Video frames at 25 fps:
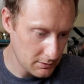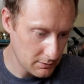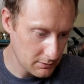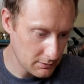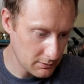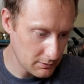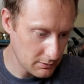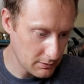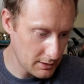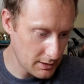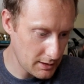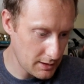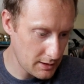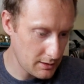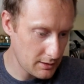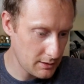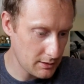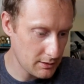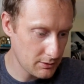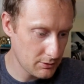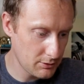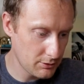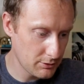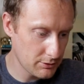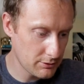So they
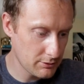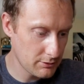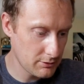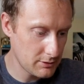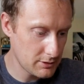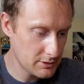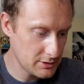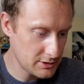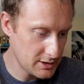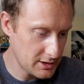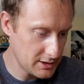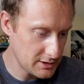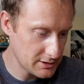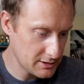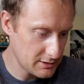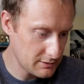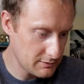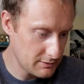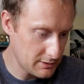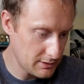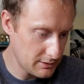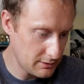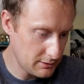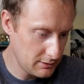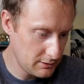go through the chassis
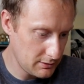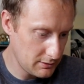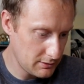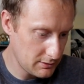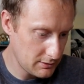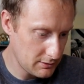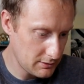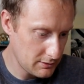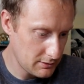rail